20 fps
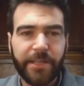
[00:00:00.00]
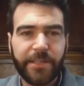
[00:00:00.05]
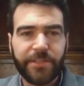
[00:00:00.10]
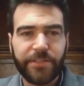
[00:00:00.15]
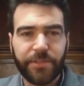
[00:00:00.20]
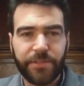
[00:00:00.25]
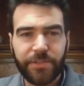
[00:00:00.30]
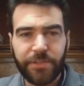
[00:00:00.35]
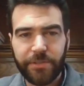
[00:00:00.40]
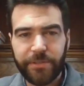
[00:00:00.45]

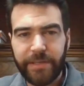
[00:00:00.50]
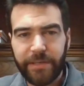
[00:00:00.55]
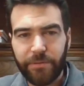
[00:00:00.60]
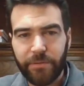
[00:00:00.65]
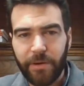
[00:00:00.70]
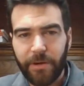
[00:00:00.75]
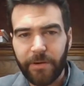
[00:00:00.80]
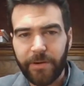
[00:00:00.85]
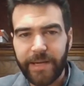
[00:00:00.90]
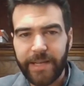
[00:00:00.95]
So Joe
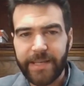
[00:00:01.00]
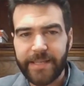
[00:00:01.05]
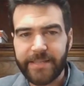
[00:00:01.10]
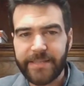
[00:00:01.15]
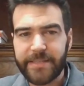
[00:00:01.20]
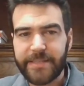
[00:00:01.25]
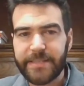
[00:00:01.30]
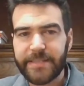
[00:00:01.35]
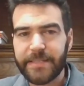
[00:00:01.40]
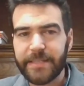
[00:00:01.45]
Girard
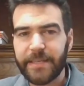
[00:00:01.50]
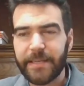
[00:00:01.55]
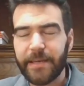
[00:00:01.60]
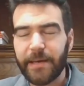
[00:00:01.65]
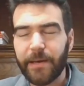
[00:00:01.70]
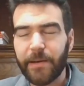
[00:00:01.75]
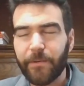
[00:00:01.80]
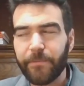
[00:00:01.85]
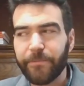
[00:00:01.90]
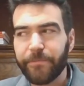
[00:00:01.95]
is
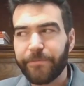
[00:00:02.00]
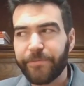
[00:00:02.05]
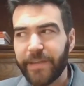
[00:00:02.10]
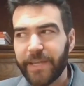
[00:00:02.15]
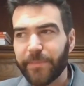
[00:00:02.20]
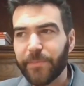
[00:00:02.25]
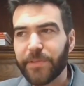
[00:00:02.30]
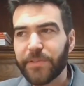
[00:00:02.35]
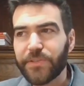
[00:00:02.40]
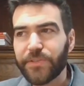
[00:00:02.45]

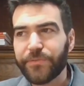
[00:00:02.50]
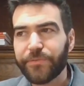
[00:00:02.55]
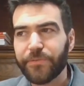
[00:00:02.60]
famous